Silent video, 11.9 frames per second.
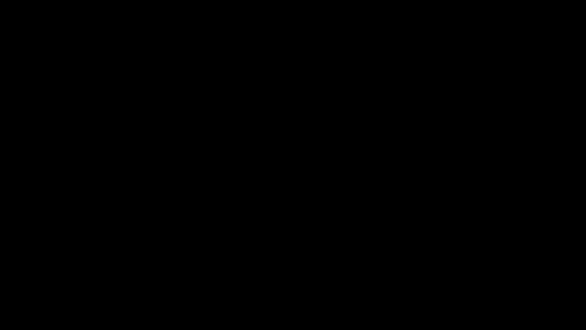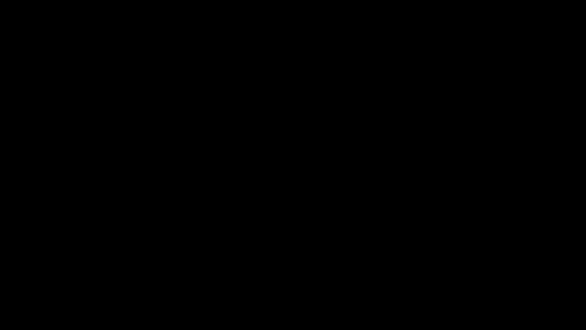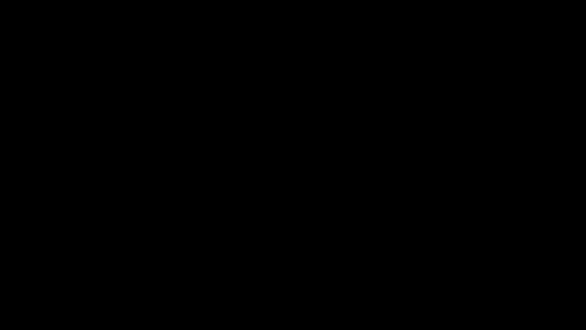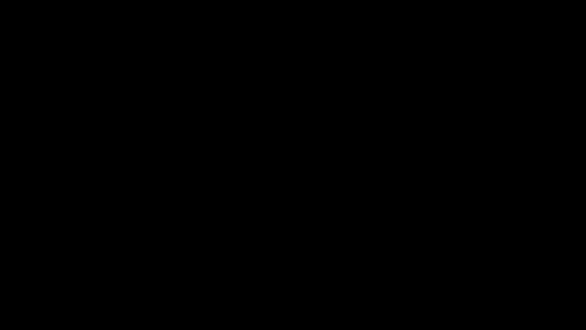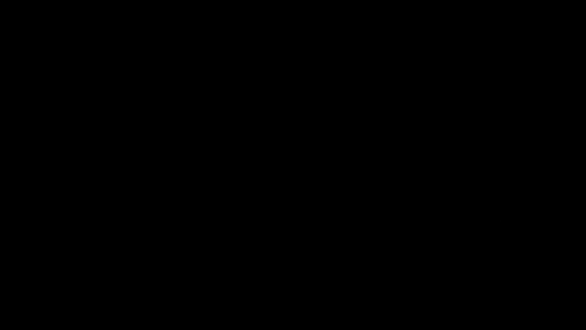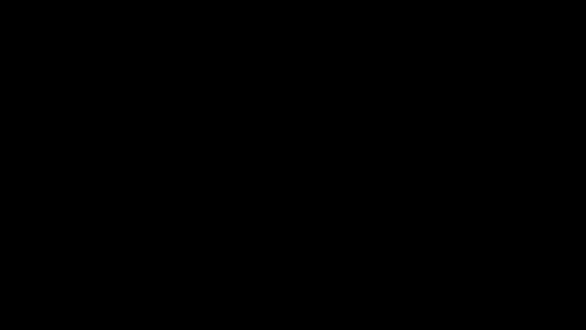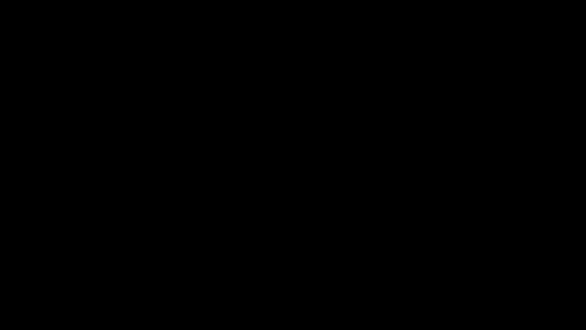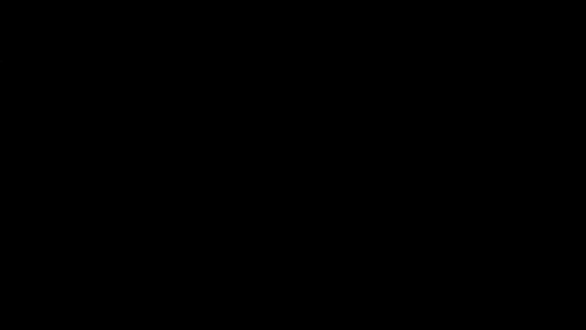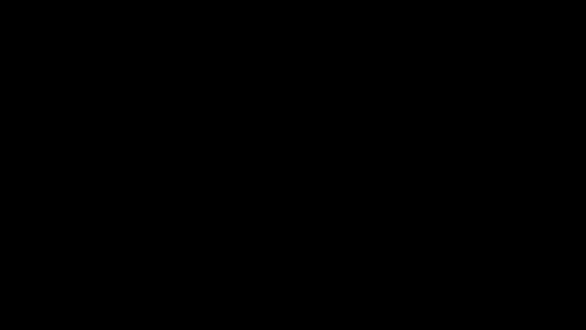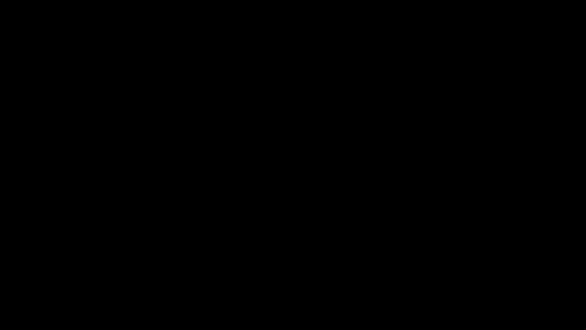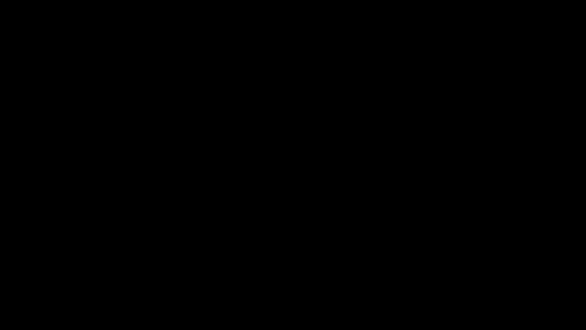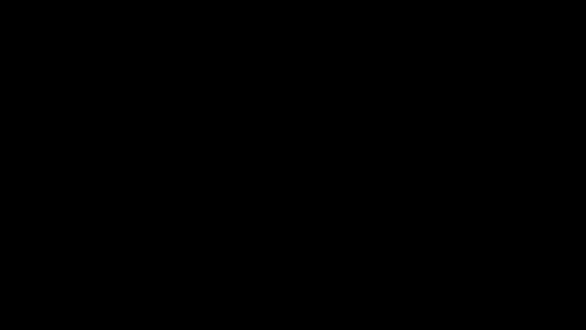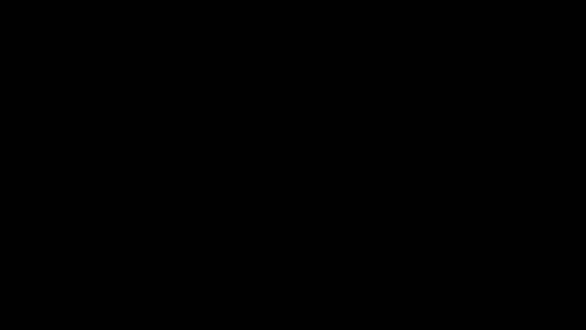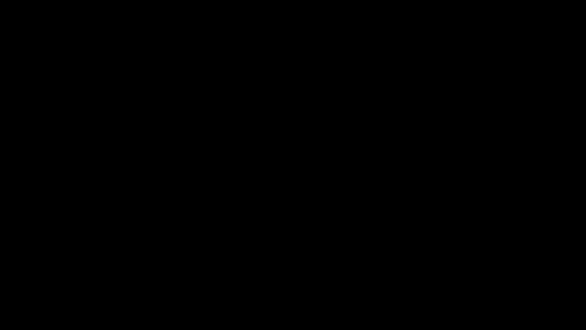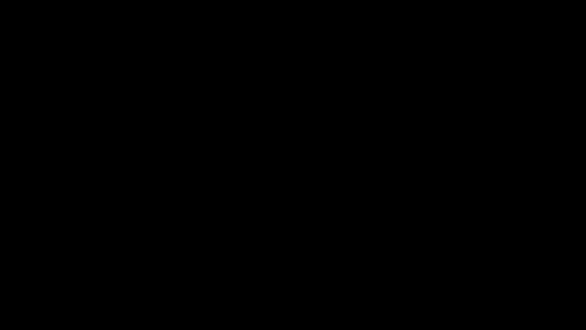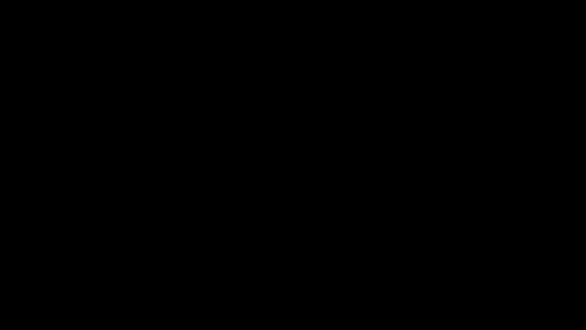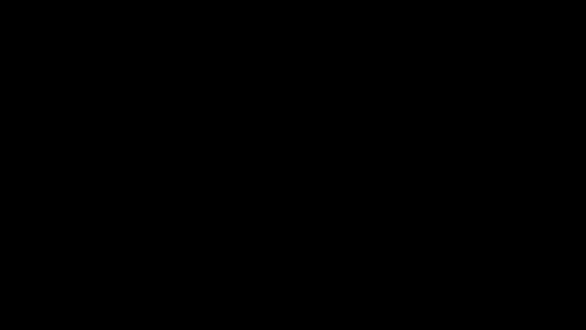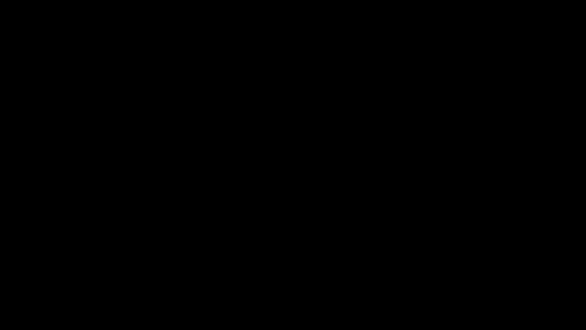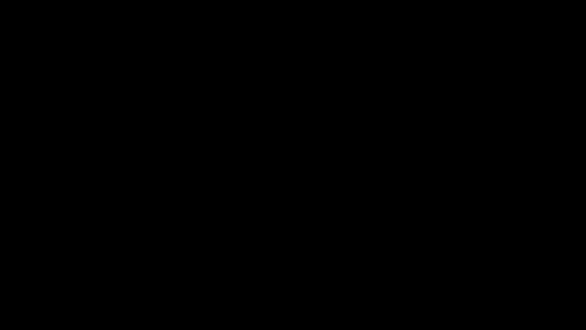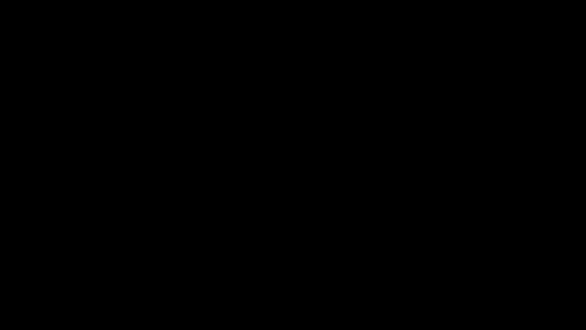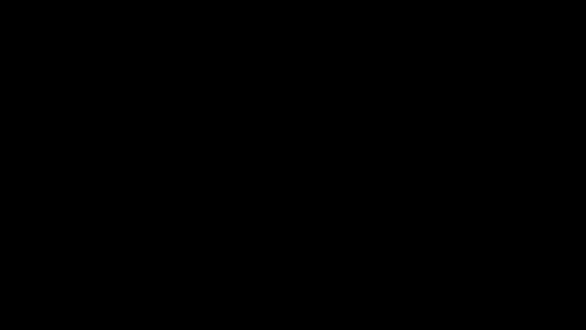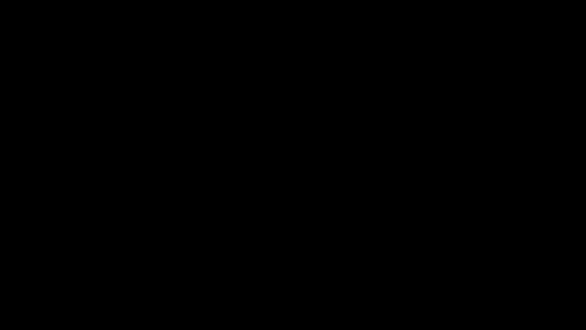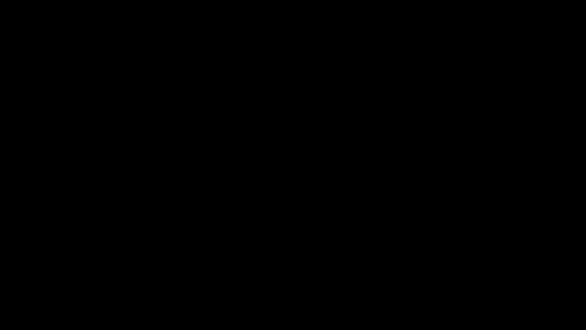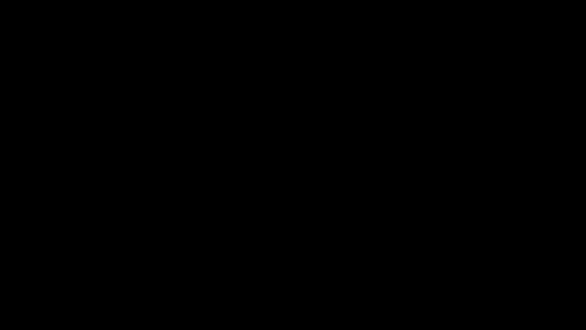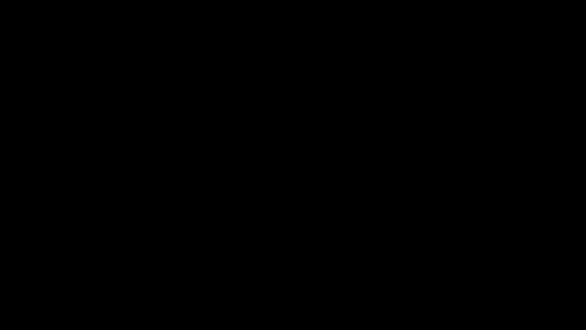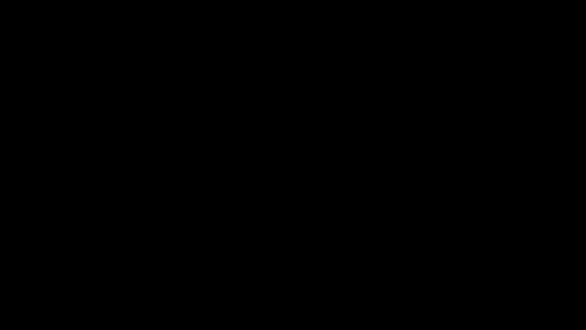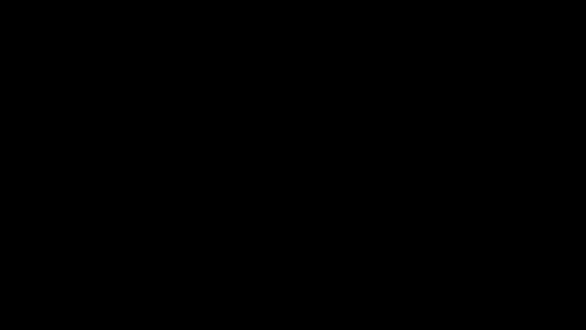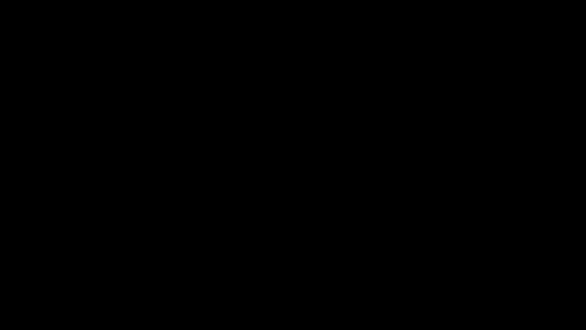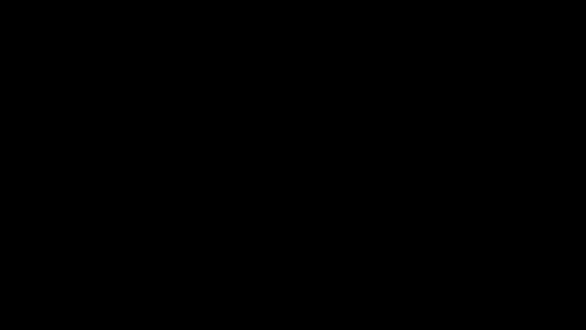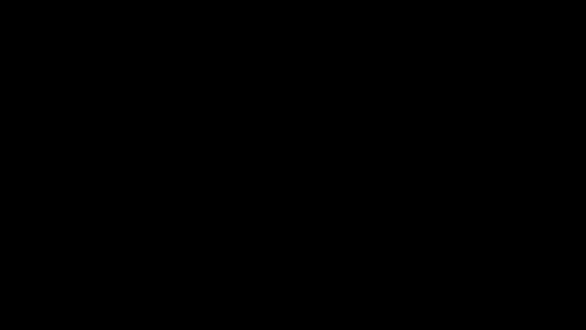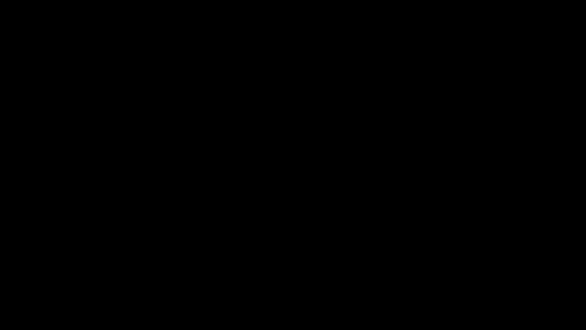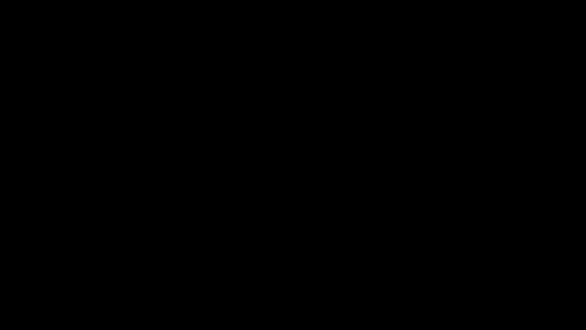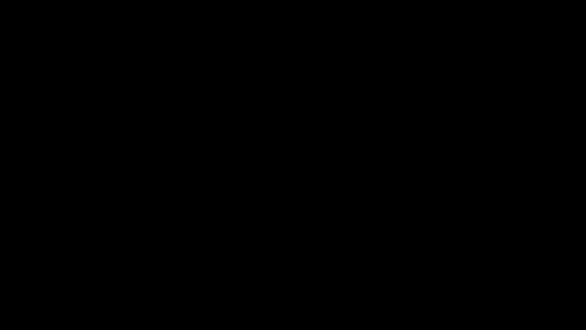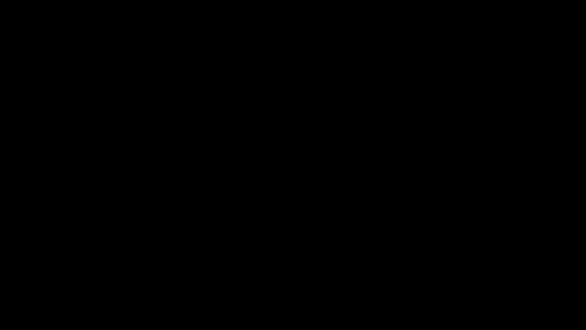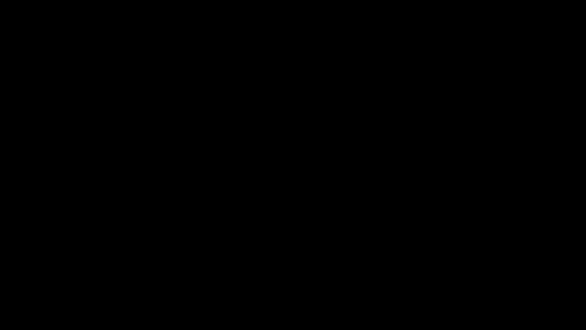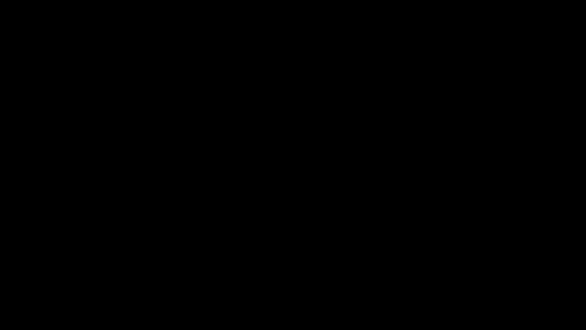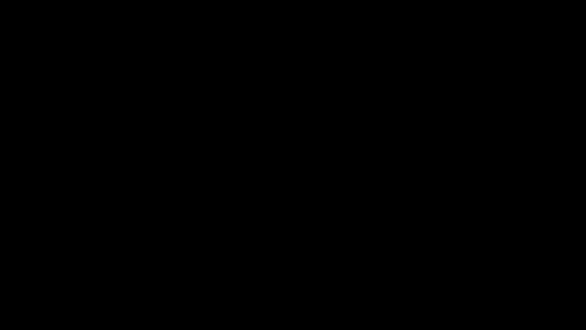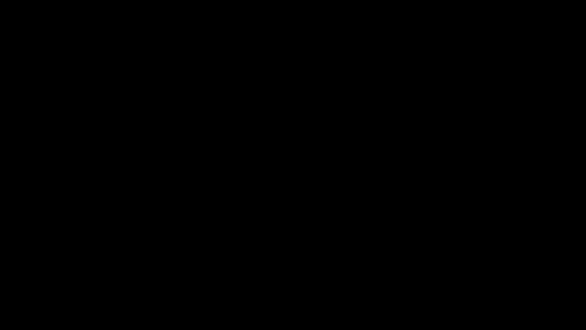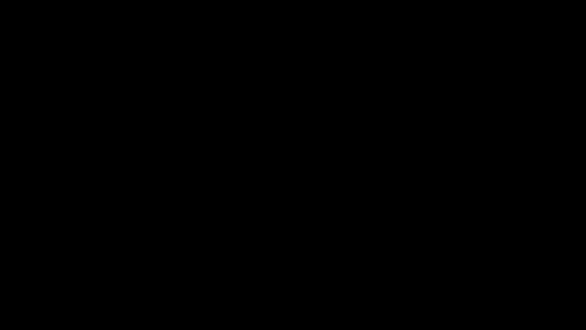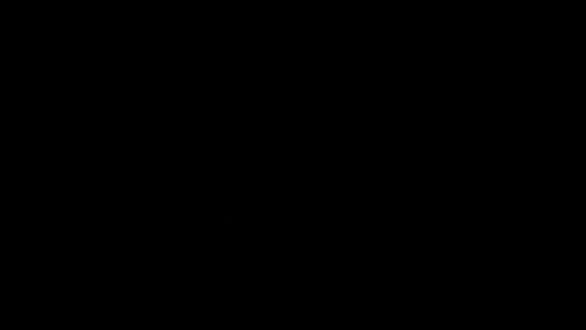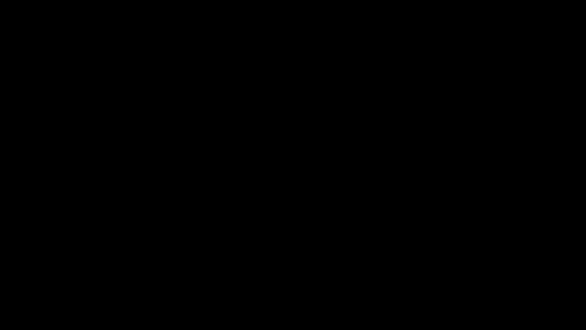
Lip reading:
[unreadable: no face in view]